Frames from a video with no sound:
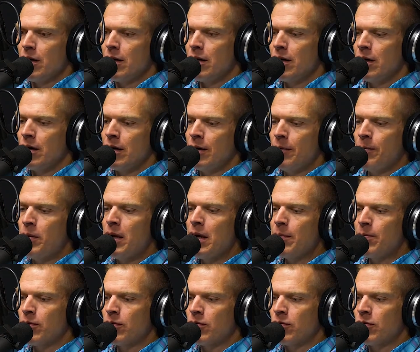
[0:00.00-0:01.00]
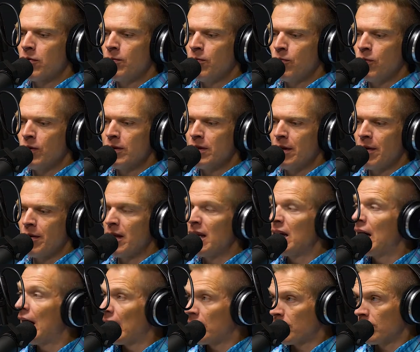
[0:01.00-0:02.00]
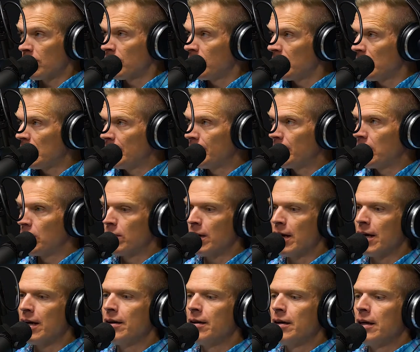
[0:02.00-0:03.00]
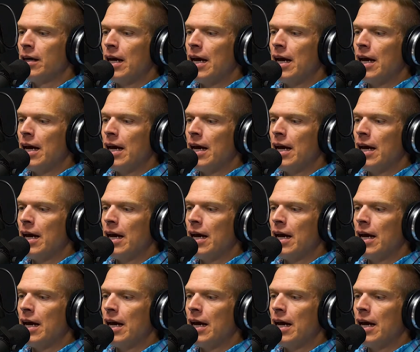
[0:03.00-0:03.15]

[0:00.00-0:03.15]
and people group was a theocracy, okay?